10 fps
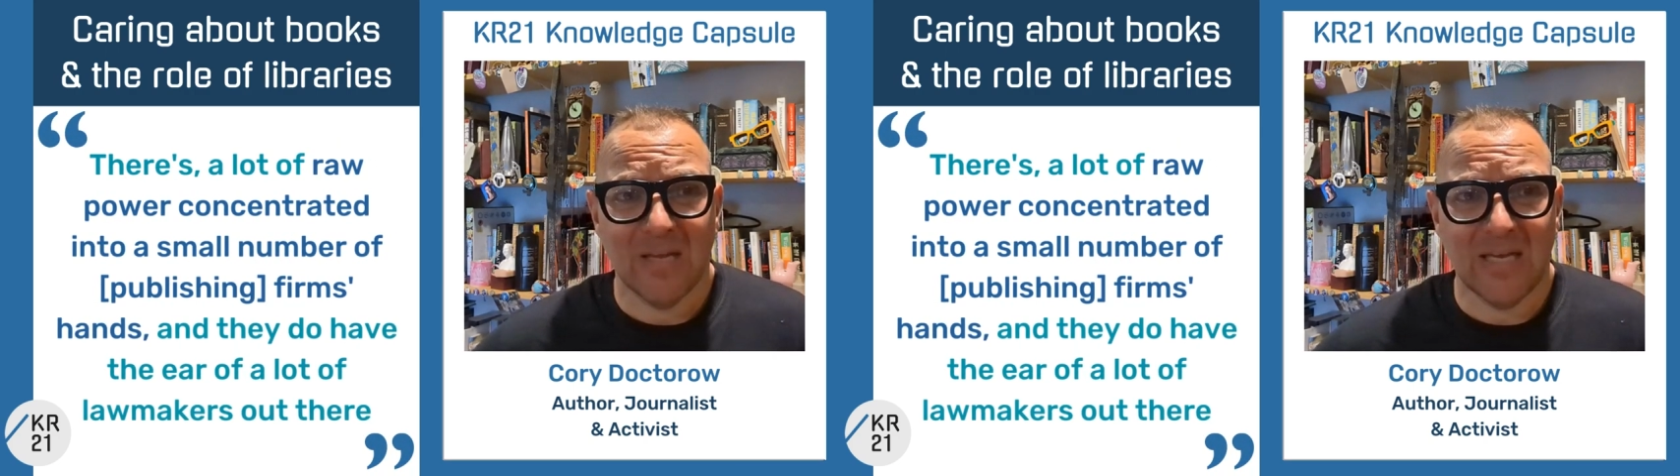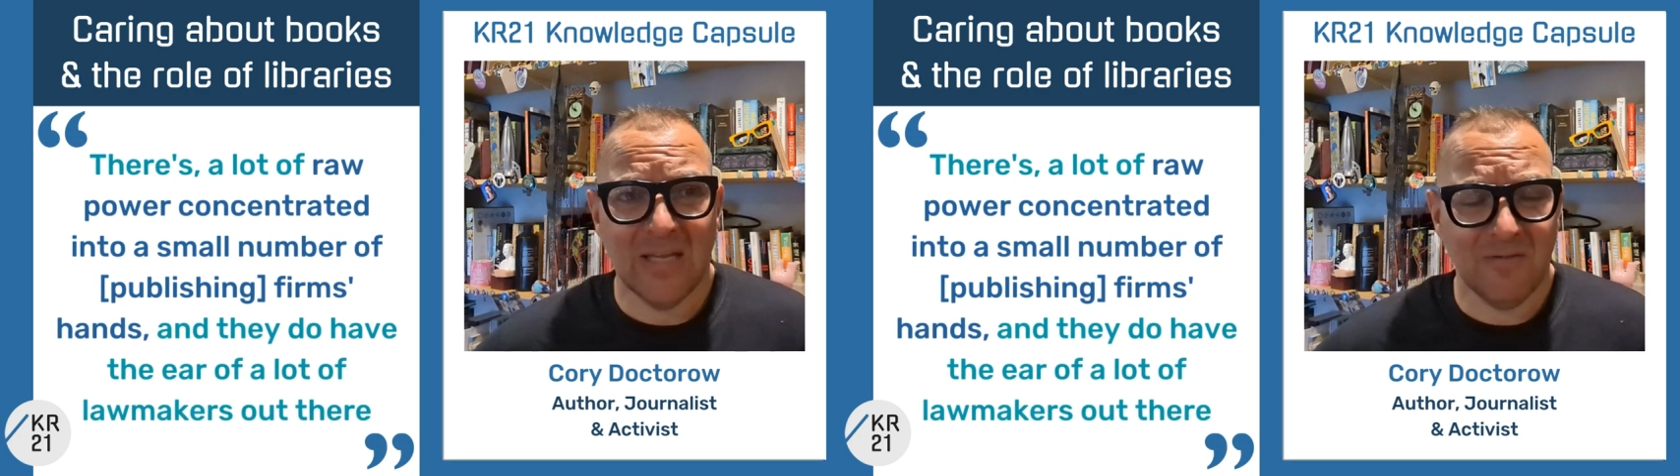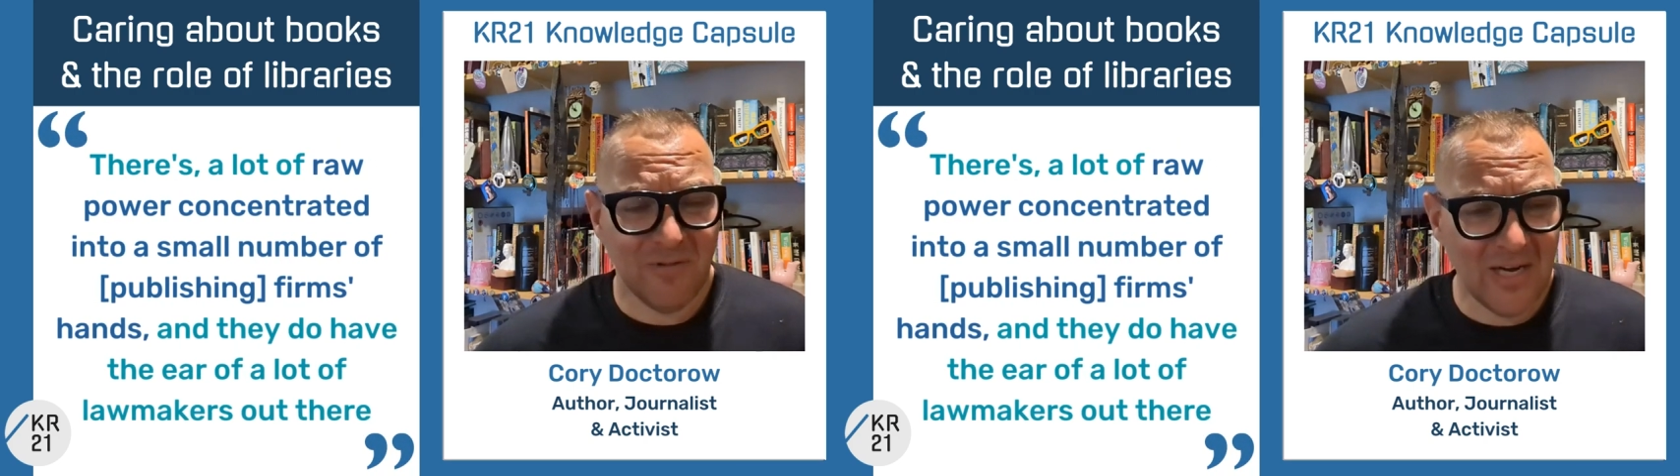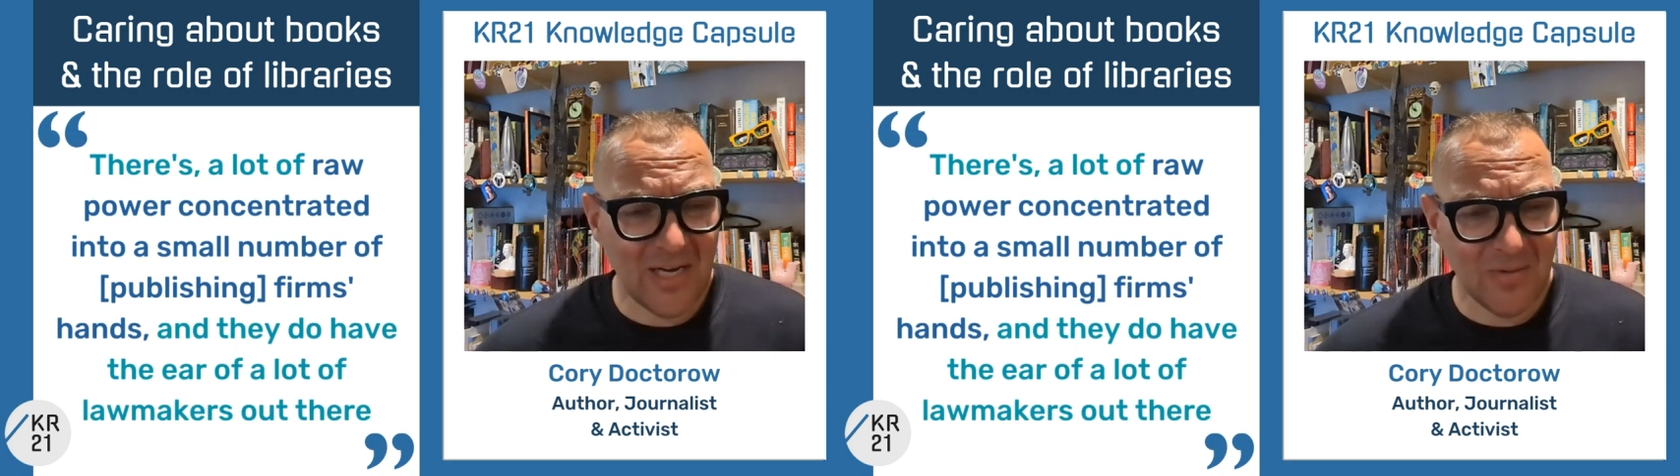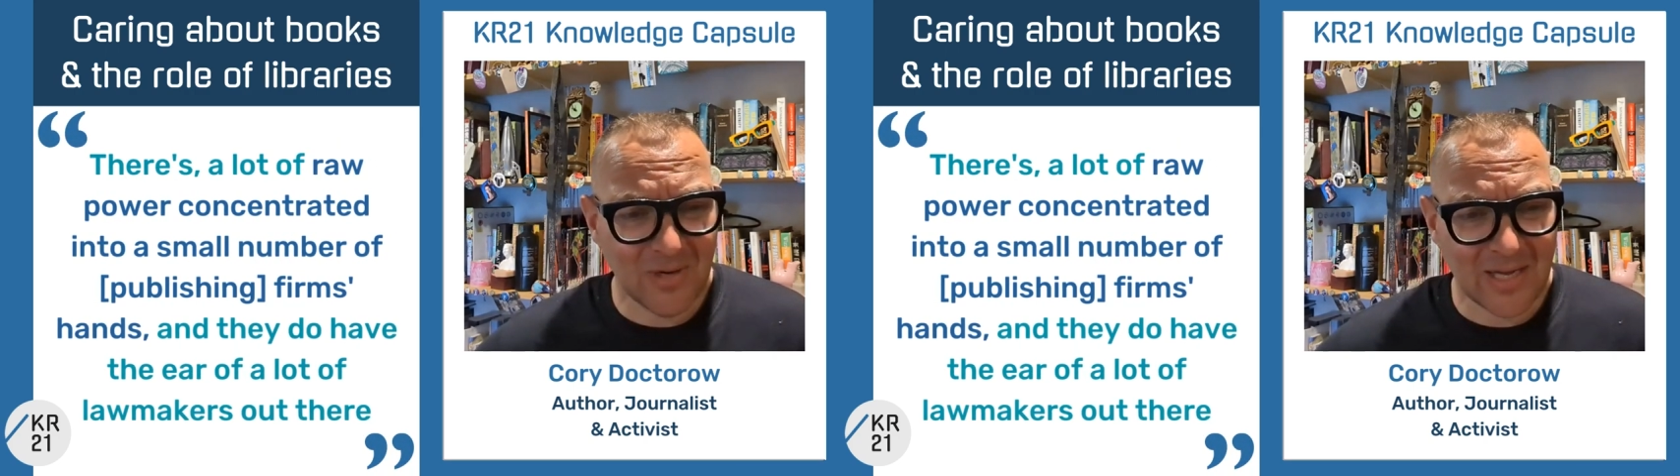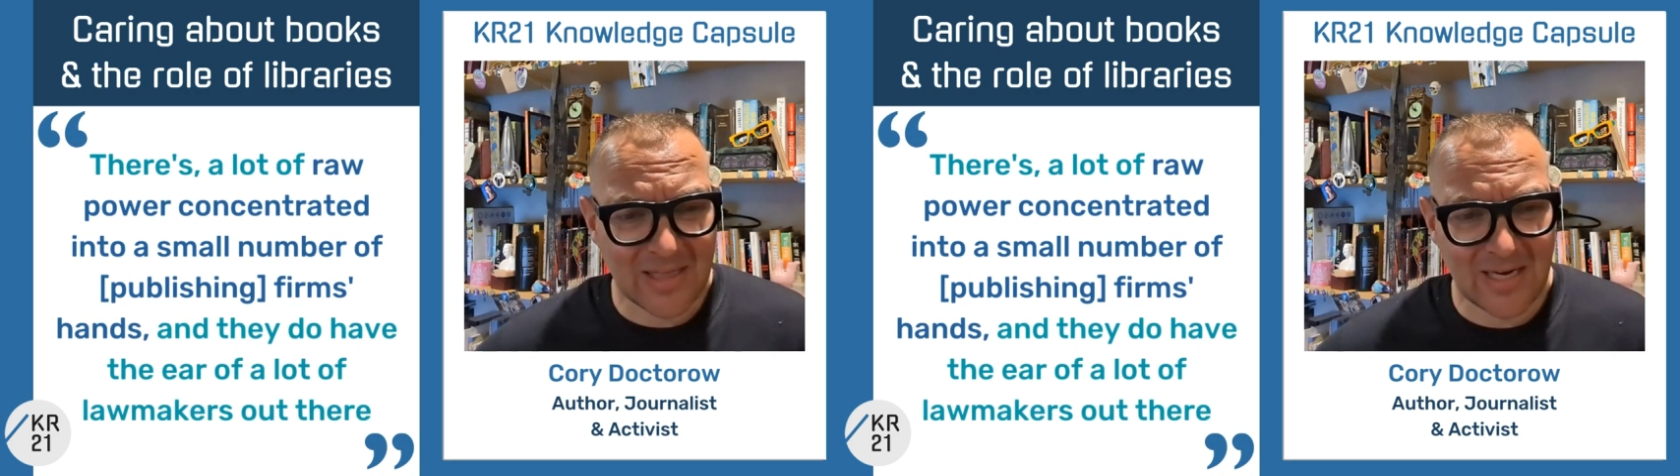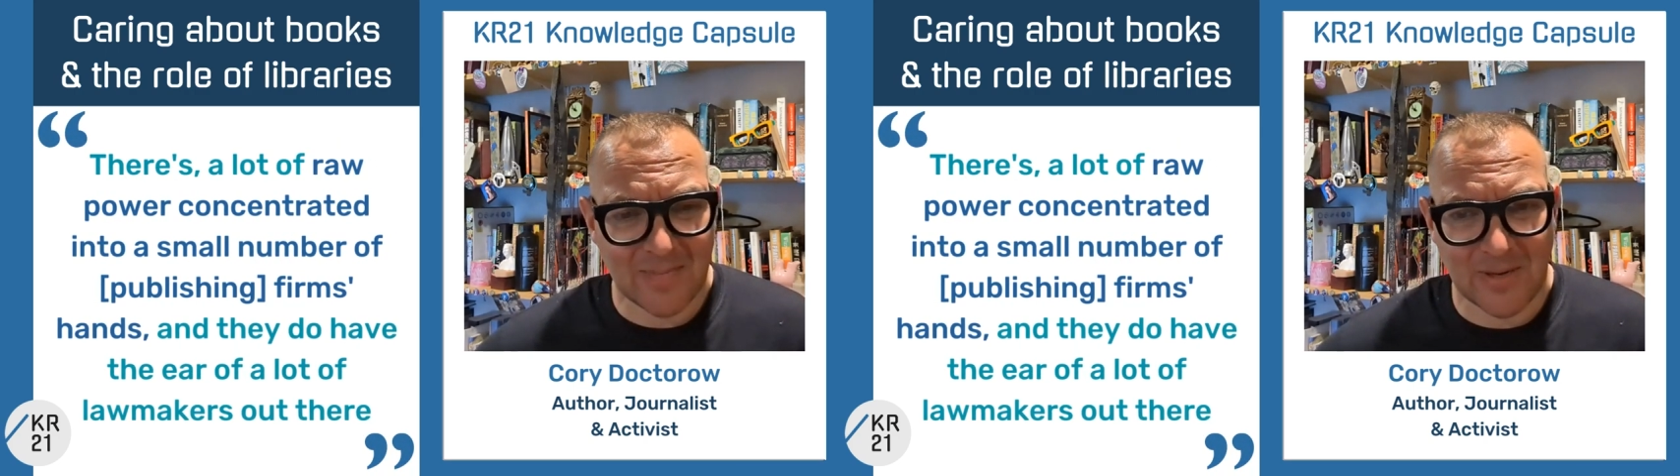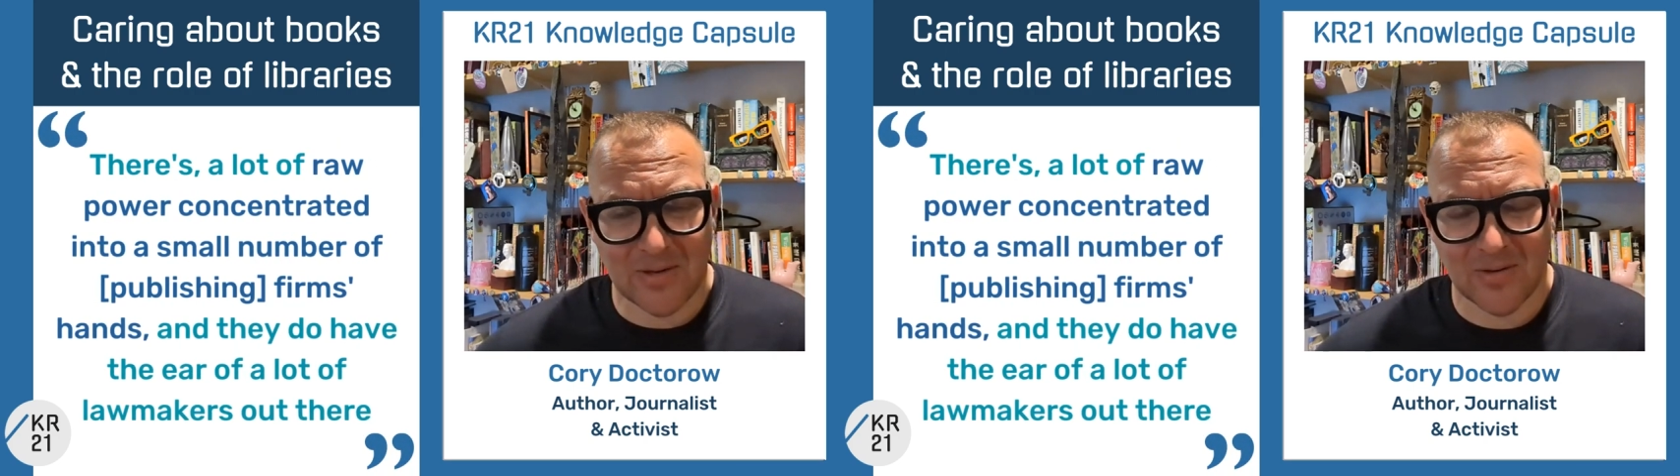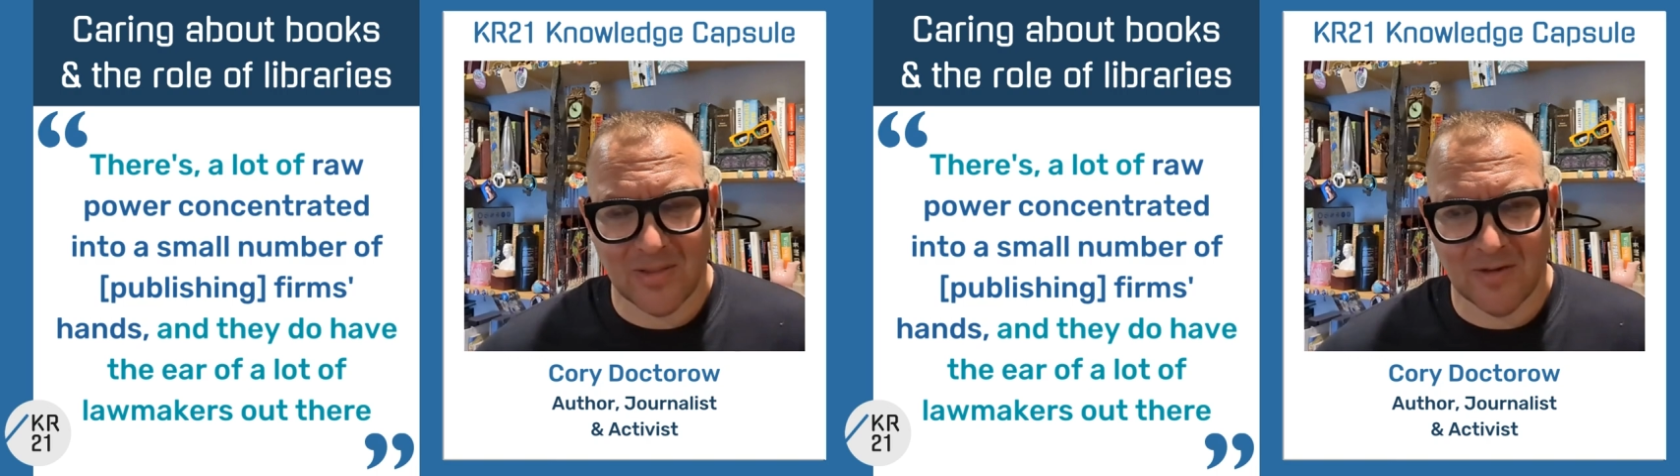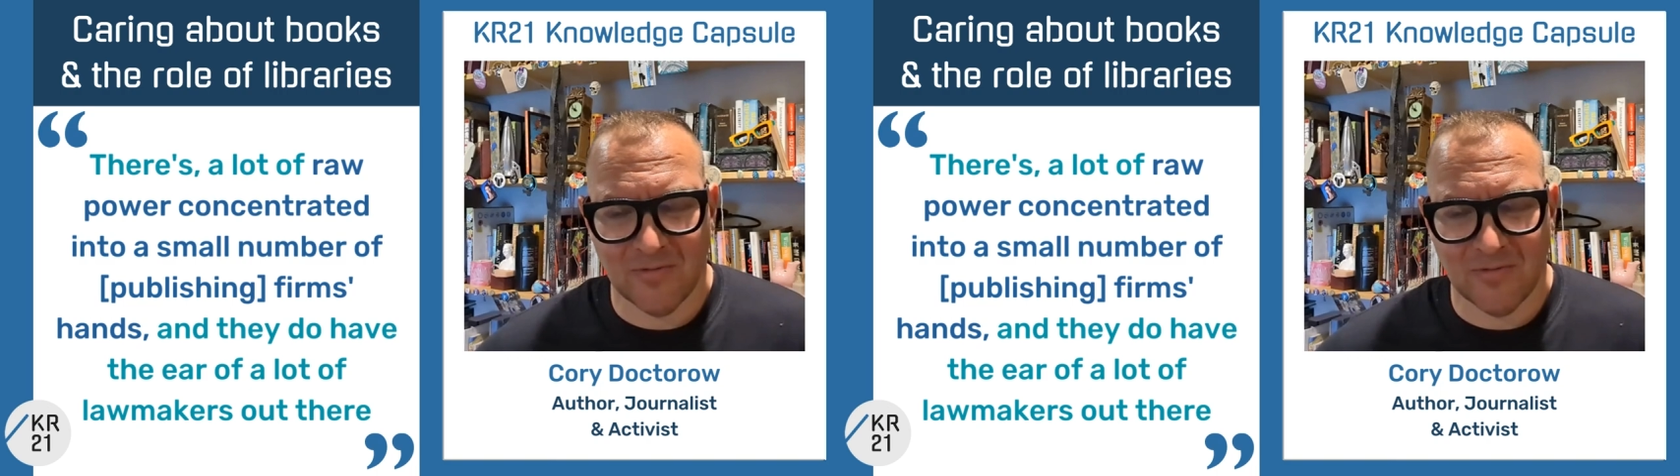And then finally, when I think about